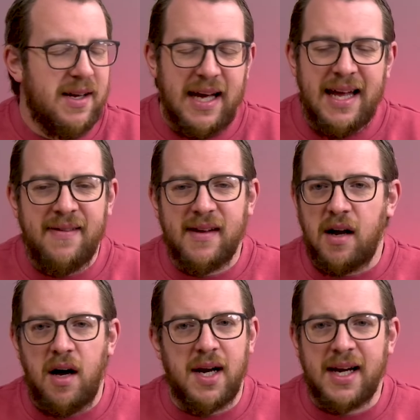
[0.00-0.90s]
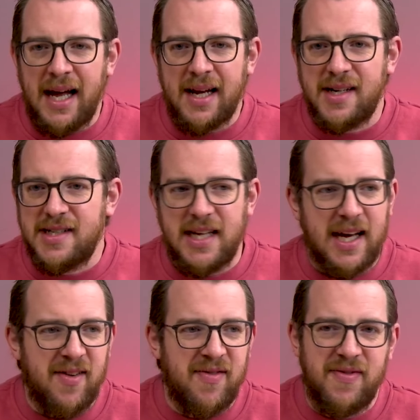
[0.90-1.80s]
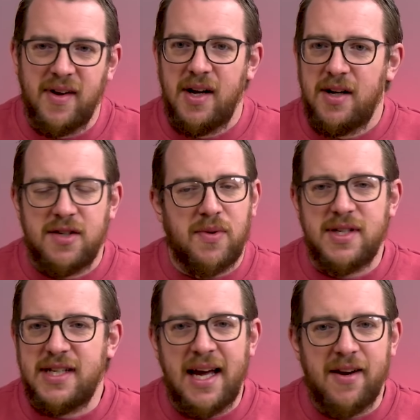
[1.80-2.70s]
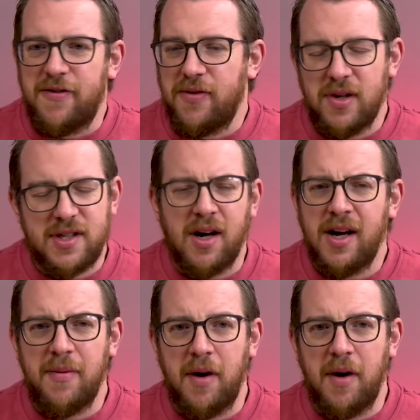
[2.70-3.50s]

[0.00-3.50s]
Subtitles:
Then the Conor Gallagher save towards the end of full time.